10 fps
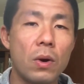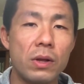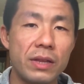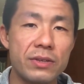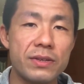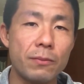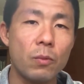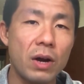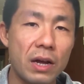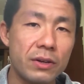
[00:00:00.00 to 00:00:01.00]
less than
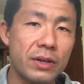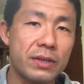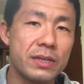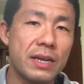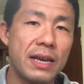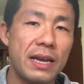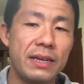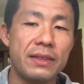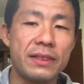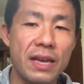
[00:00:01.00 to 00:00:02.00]

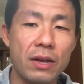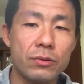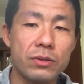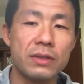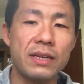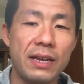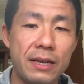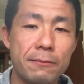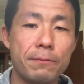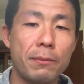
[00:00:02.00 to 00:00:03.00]
180,000
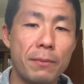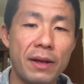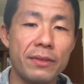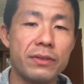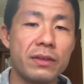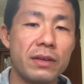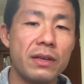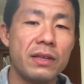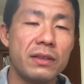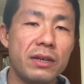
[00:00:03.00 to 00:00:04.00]
yen per month,
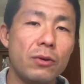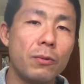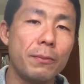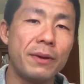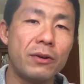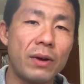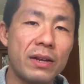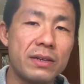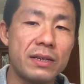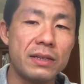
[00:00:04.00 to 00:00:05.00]
then you will be
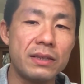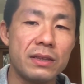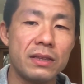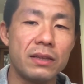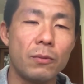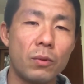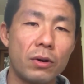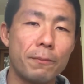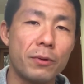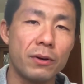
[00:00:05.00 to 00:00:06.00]
granted the
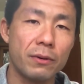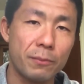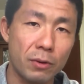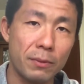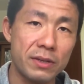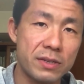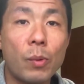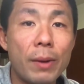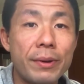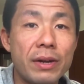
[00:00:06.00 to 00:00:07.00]
work permit. Requirement